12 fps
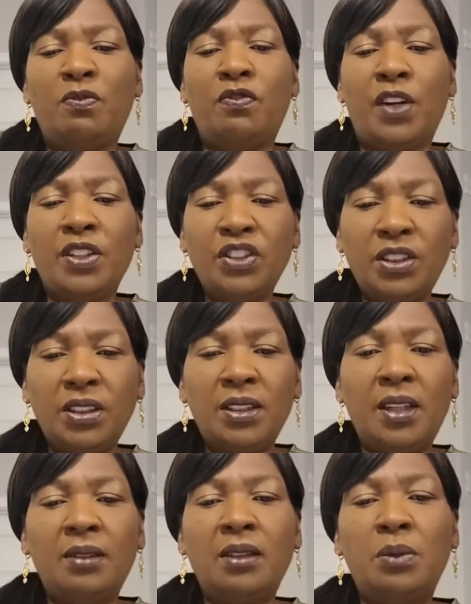
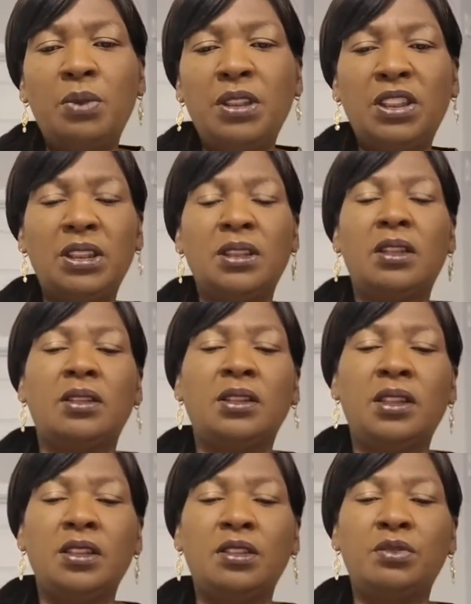version and then we just
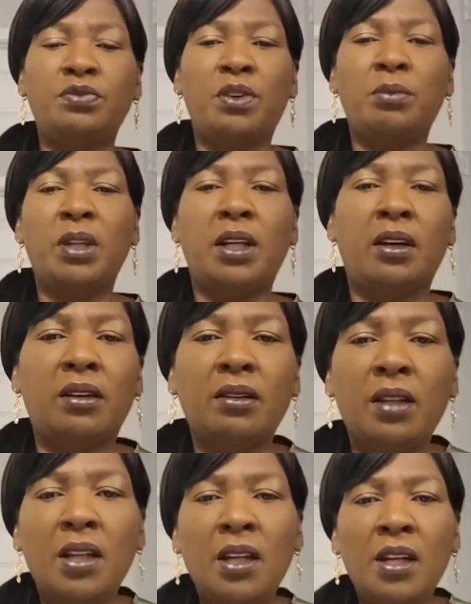continued from there.